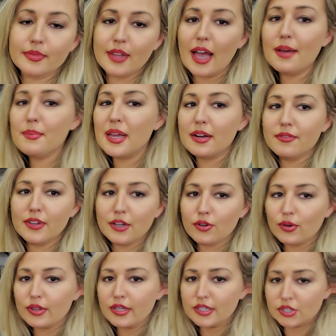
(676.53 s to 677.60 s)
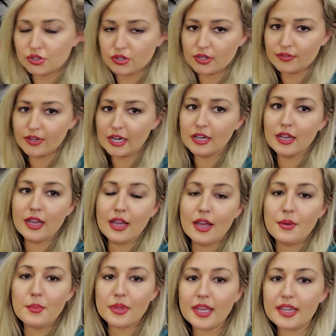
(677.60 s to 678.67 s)
I made a video on the history of it,
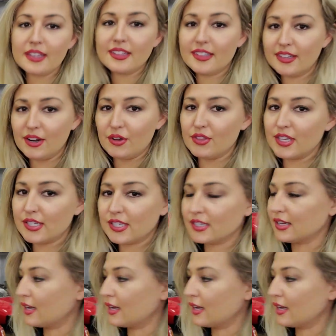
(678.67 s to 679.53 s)
but they, you know, this is